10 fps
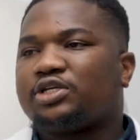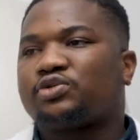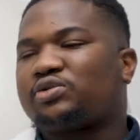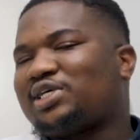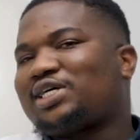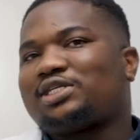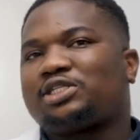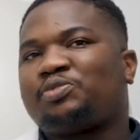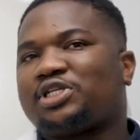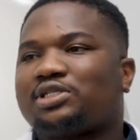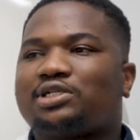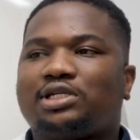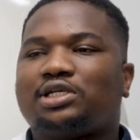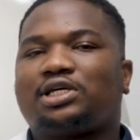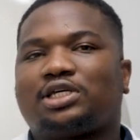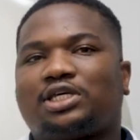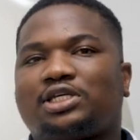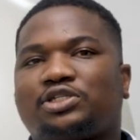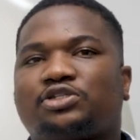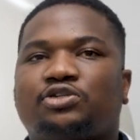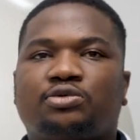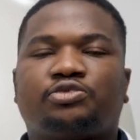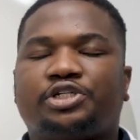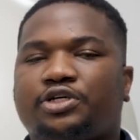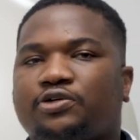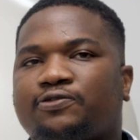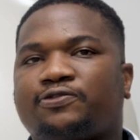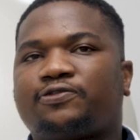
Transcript: So that is basically like a summary of